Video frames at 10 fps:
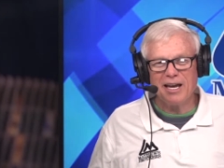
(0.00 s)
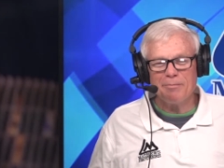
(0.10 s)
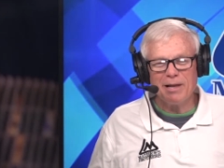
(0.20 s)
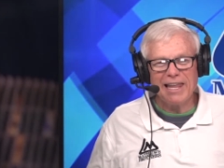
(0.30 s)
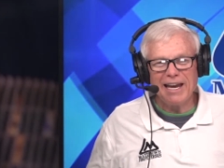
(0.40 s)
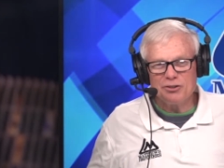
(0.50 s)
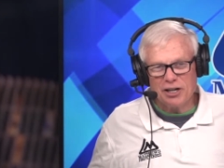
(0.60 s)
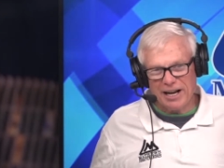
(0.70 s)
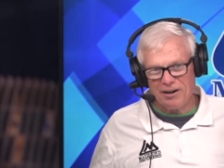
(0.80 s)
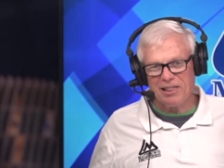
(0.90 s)

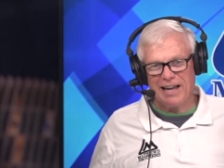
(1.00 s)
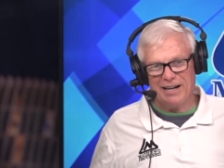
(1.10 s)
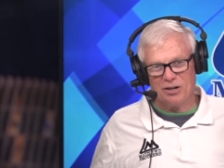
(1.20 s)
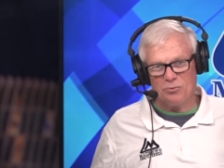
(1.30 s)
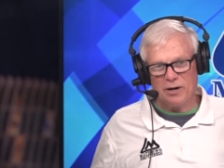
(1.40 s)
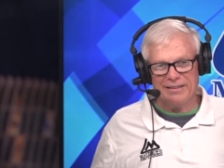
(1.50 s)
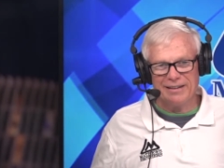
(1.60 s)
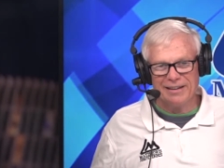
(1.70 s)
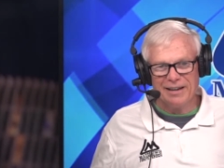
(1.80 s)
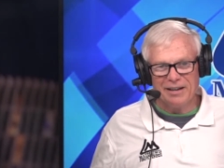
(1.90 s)
Malaysian airliner went.
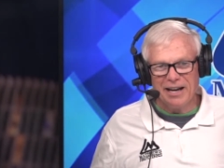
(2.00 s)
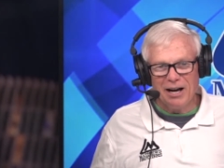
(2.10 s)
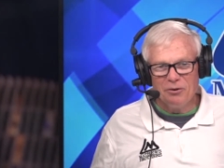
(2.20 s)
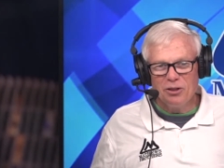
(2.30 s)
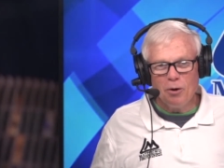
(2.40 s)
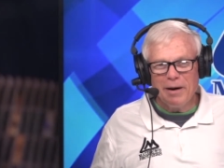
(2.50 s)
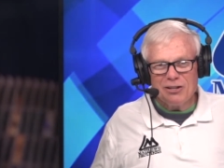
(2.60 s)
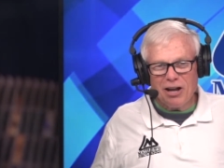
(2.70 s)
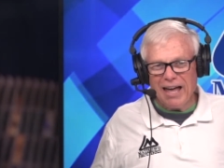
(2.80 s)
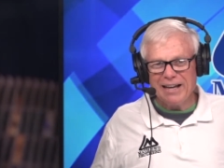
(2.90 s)
Nobody
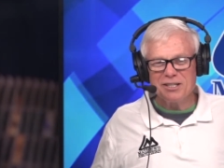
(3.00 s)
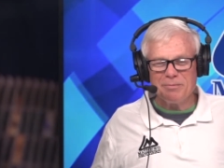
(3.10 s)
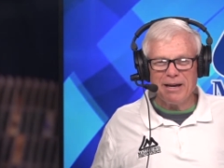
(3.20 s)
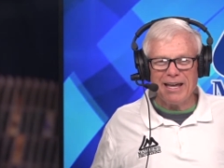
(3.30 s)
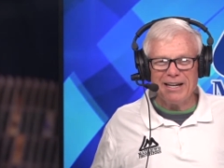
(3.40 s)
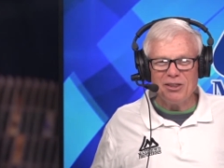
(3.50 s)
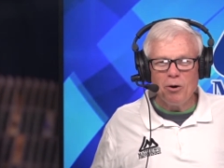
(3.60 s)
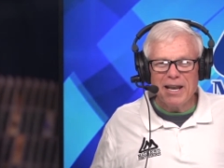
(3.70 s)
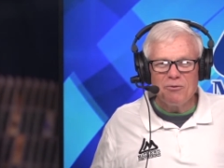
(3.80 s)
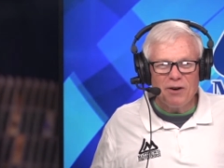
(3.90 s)
talks about it.
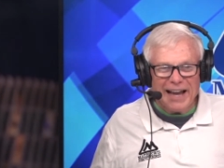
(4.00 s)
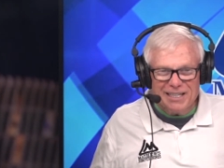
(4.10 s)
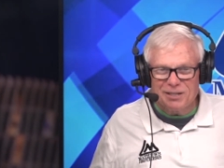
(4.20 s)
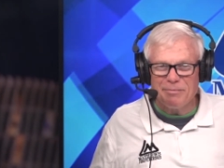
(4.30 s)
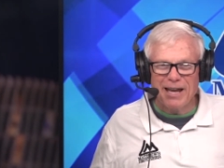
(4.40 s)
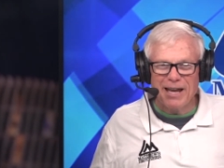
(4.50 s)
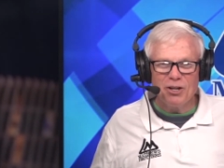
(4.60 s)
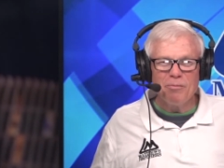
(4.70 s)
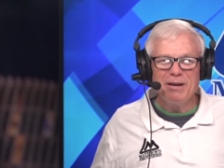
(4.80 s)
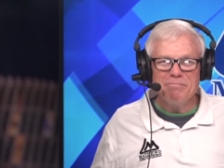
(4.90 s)
Nobody writes about it.
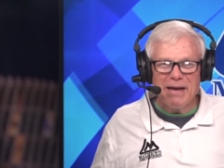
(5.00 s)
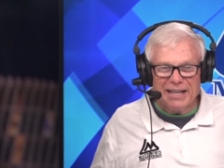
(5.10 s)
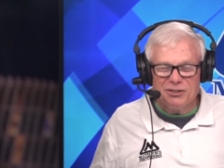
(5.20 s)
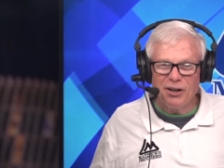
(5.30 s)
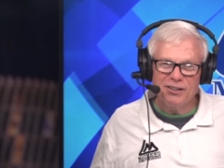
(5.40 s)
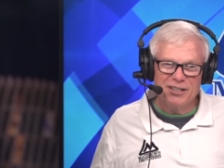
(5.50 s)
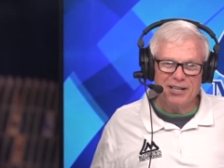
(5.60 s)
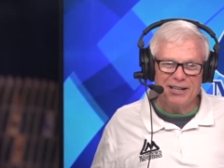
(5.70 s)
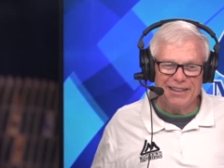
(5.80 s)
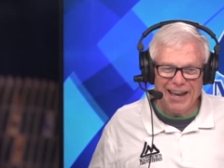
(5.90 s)
Nobody mentions it
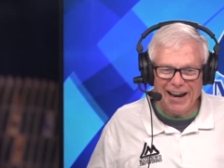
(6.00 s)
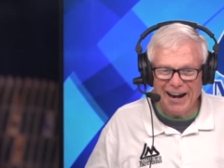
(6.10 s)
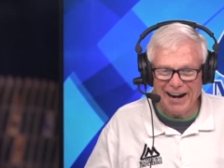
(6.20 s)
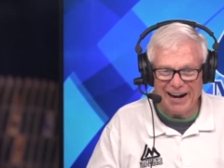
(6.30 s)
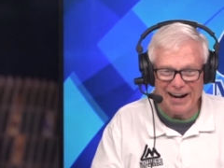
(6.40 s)
on the air.